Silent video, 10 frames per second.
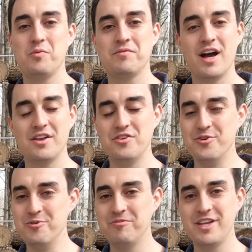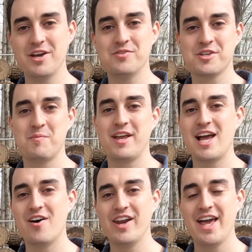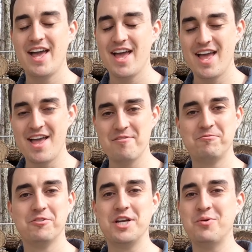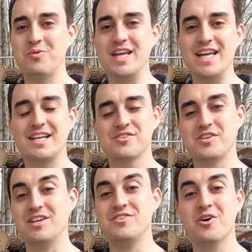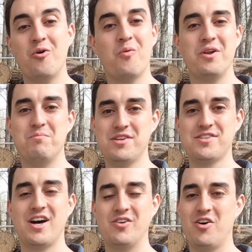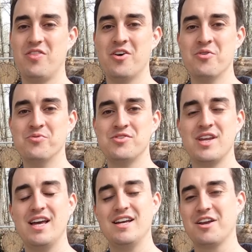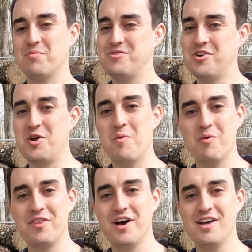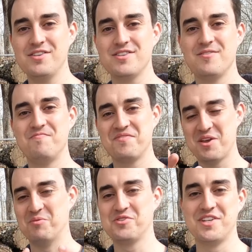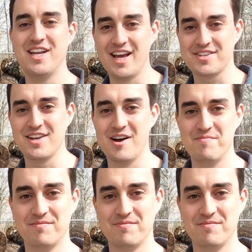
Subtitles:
We've got new videos coming out every week, so you don't want to miss out on those. Come journey more with us, and we'll see you next time.